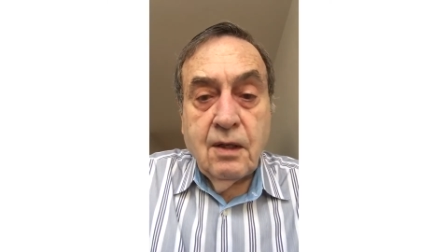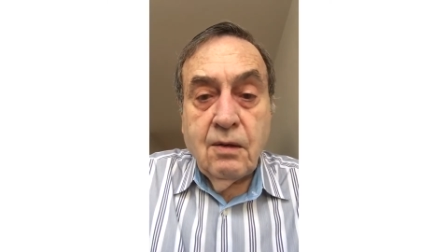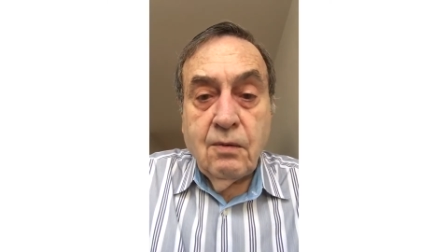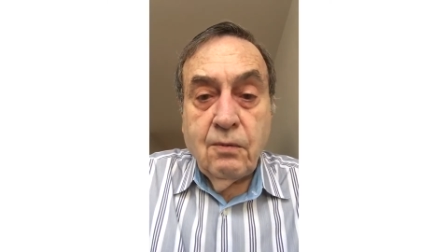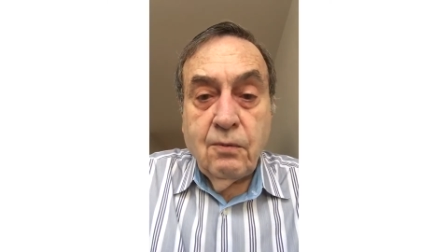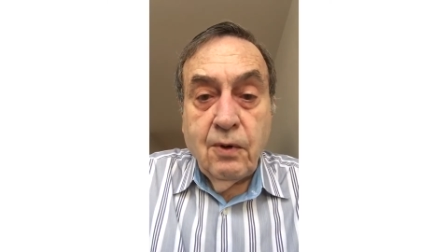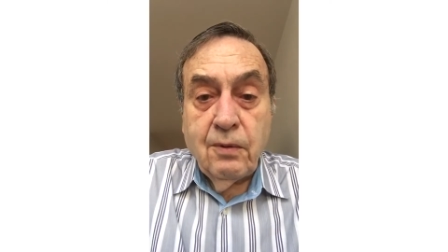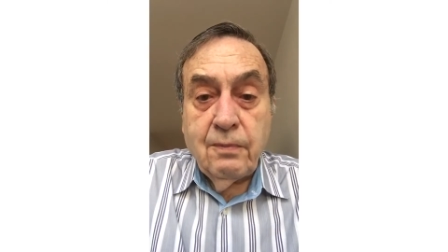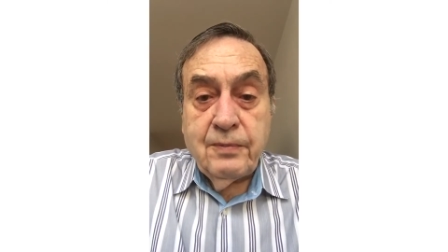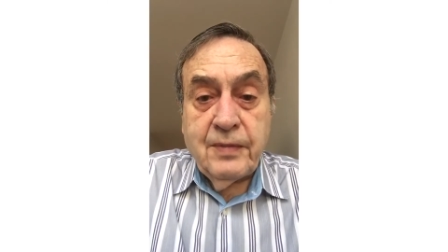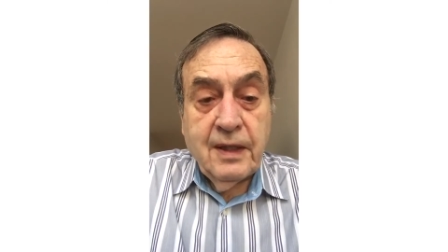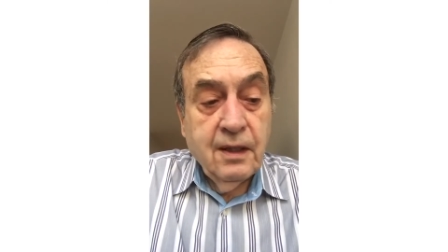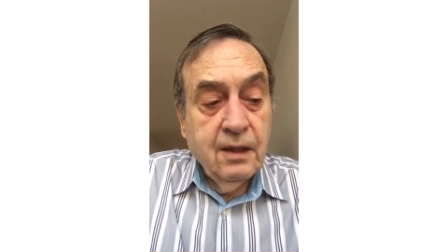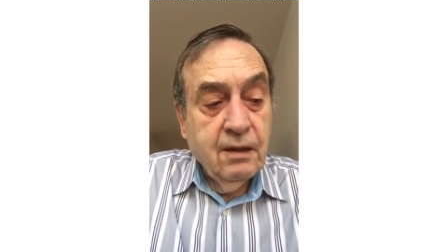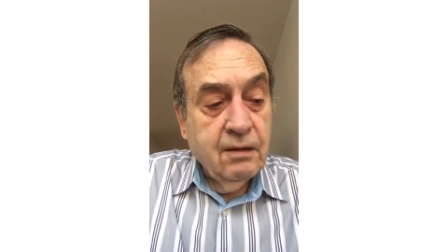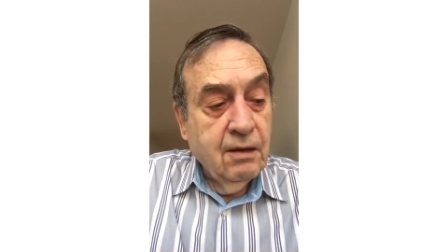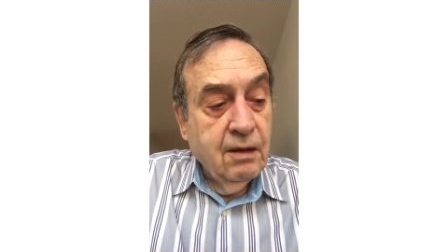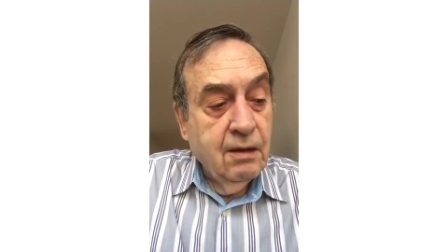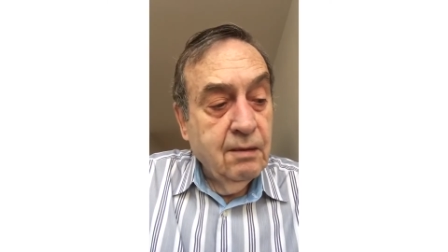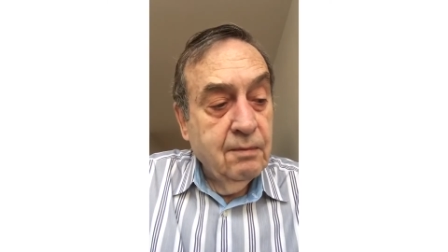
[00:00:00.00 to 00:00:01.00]
Rome
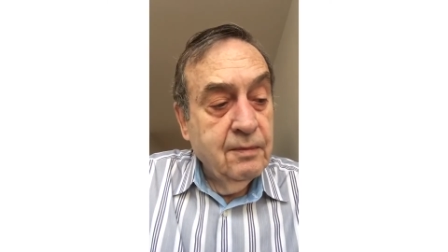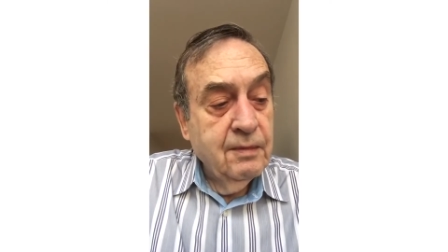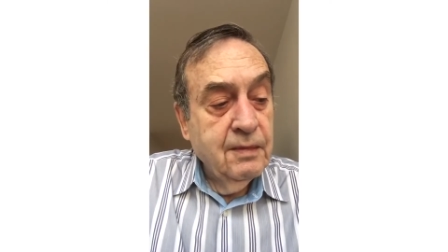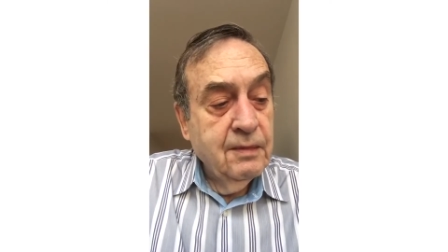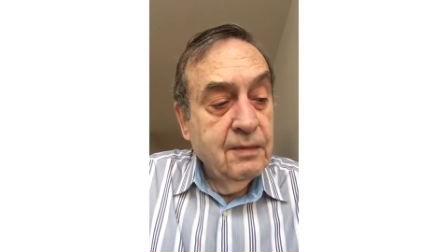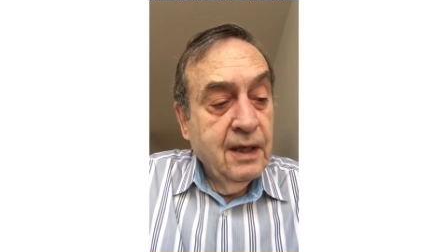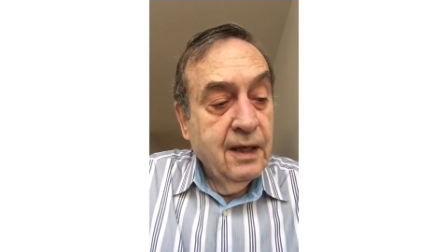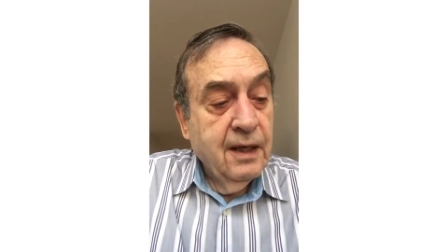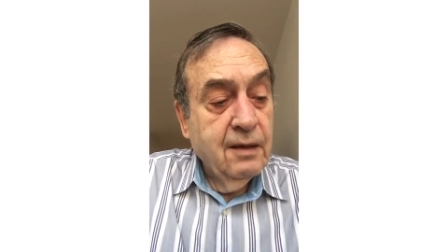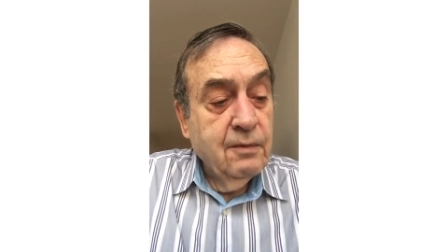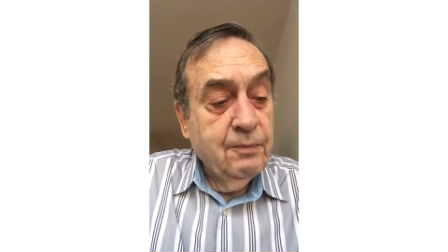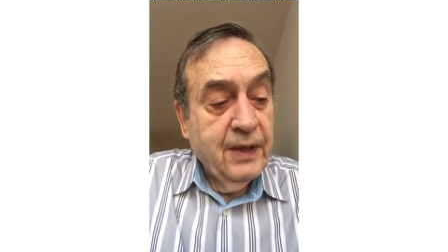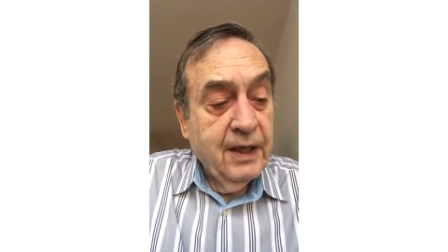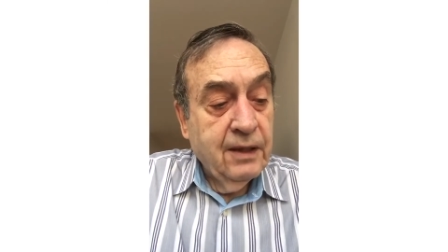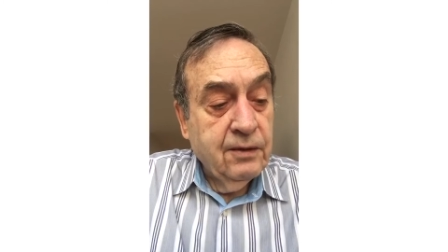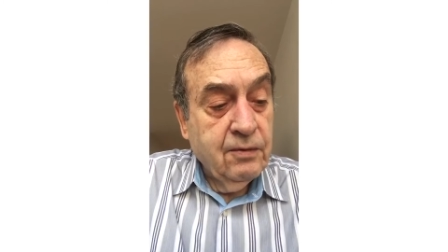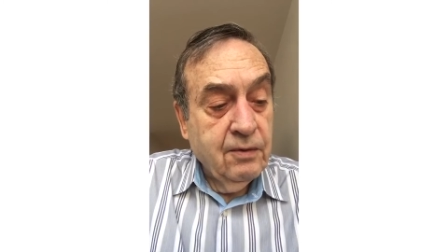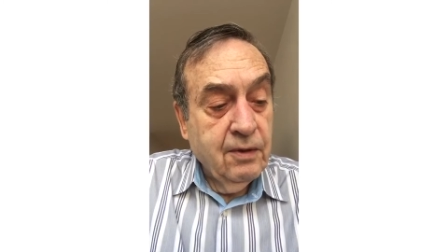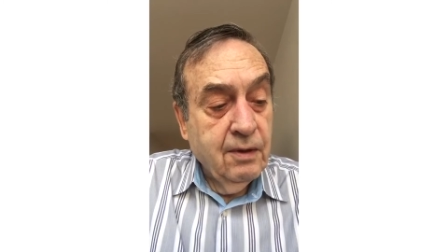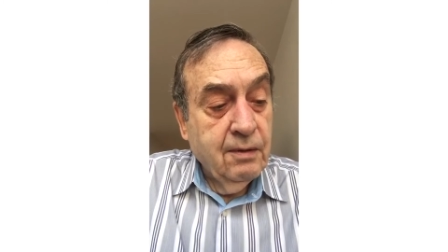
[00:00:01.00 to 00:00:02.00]
Telecom and
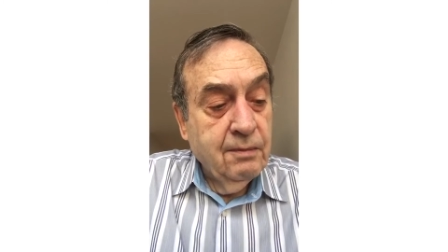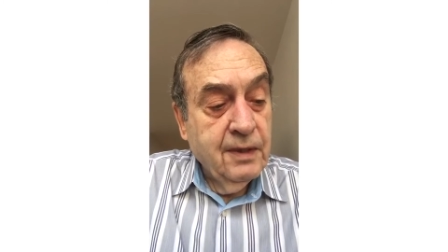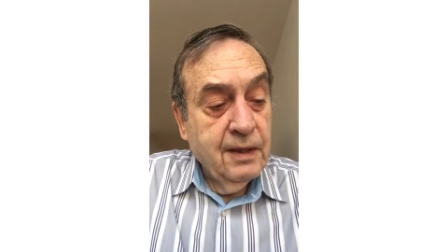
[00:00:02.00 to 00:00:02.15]
Petrom,